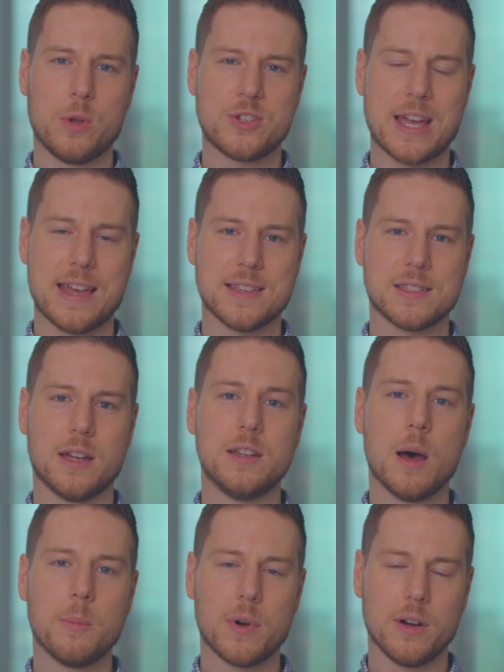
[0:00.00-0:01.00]
which has a
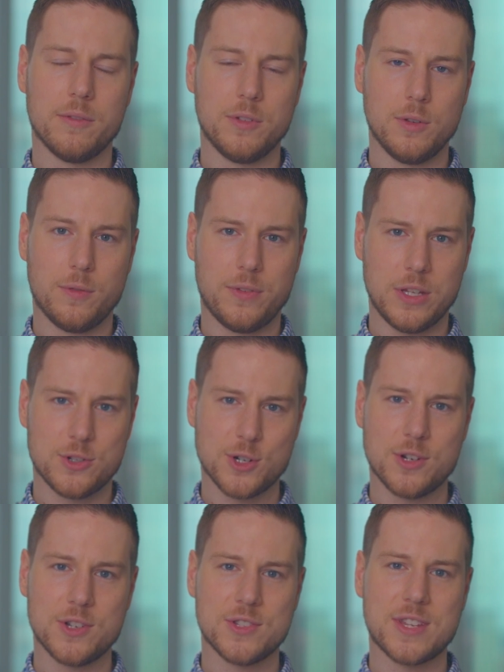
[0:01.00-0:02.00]
number of new
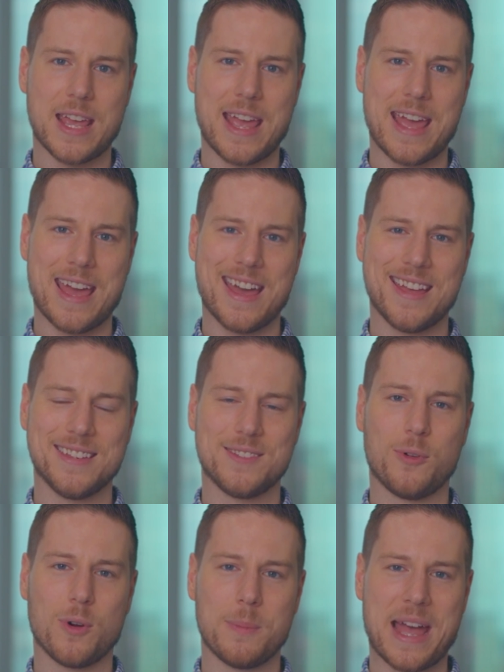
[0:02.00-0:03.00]
features and
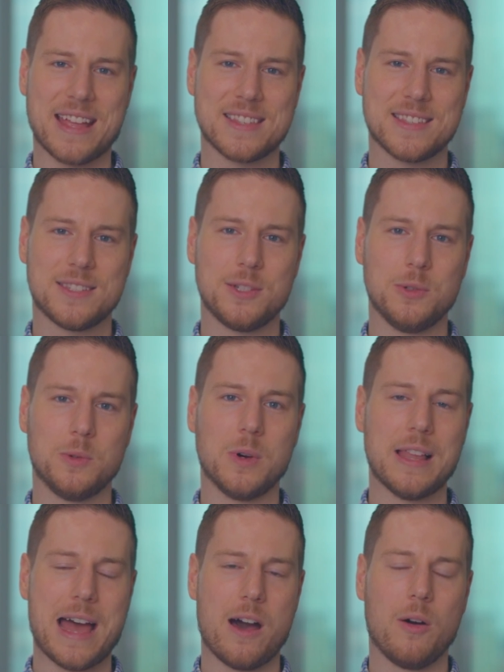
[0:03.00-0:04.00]
formats to
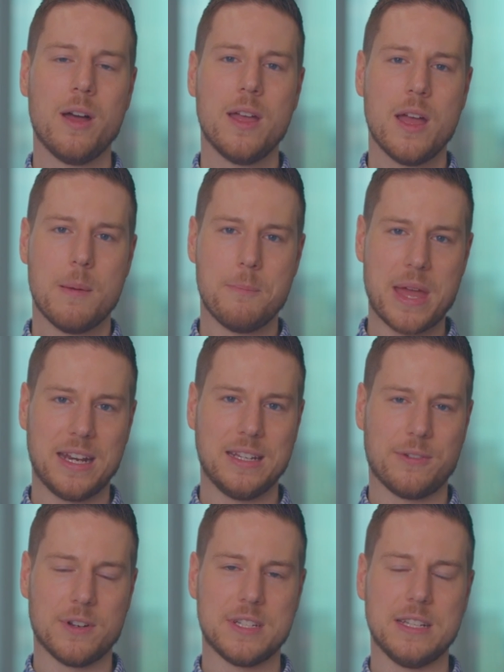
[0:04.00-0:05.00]
allow many
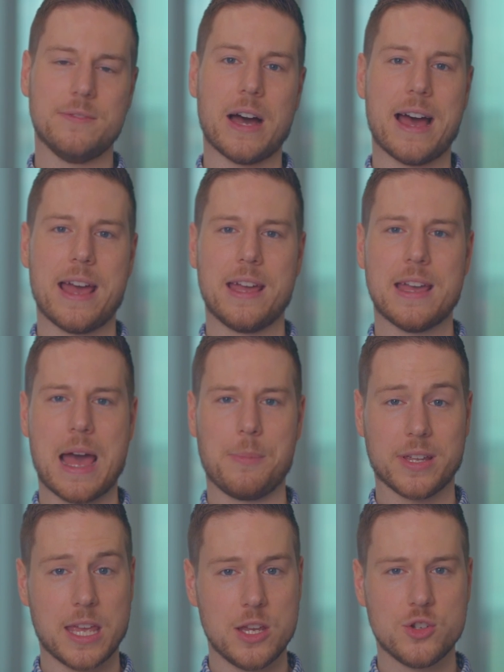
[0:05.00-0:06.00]
different DeFi
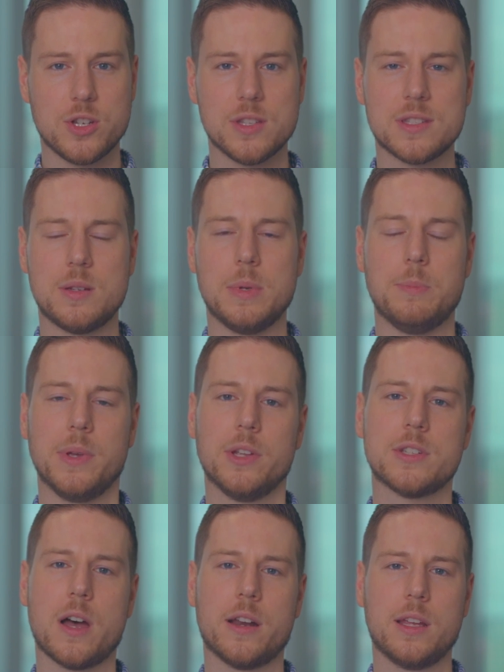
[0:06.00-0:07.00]
applications to be
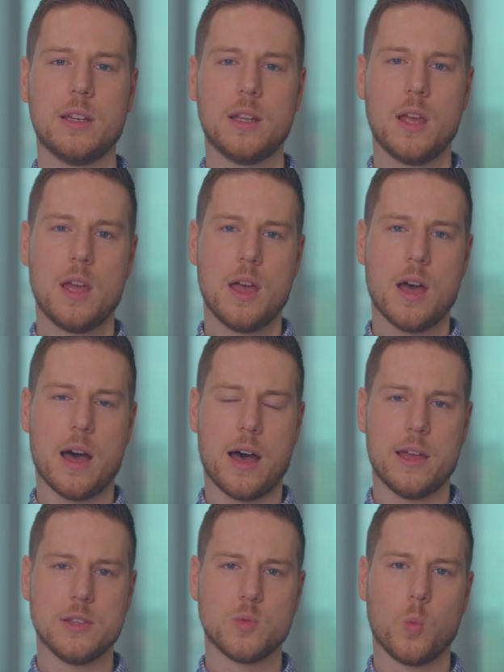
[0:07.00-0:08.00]
built on it,
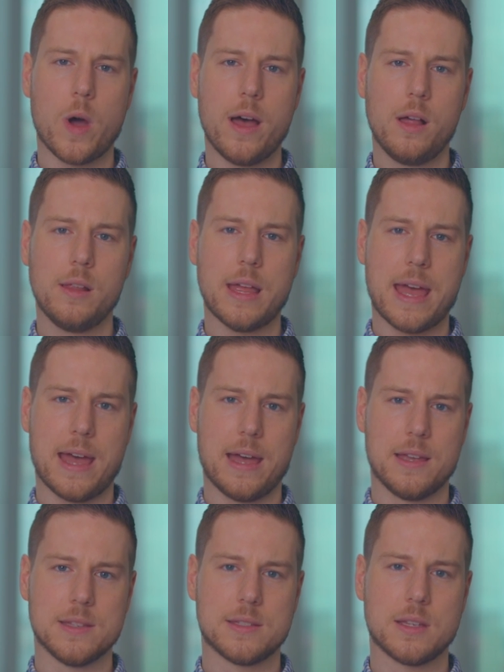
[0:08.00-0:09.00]
as well
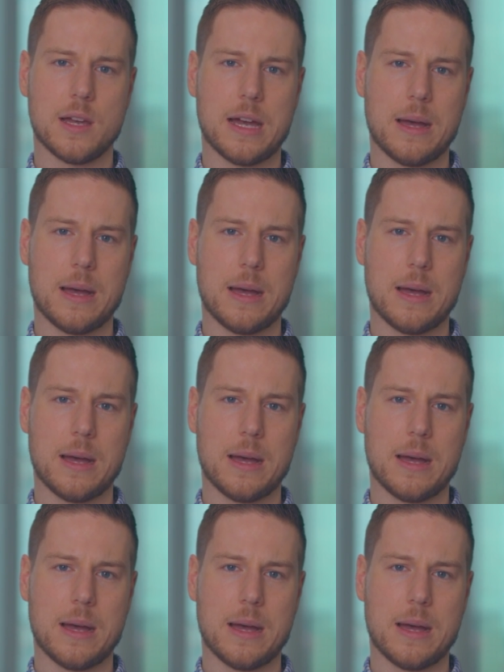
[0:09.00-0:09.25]
as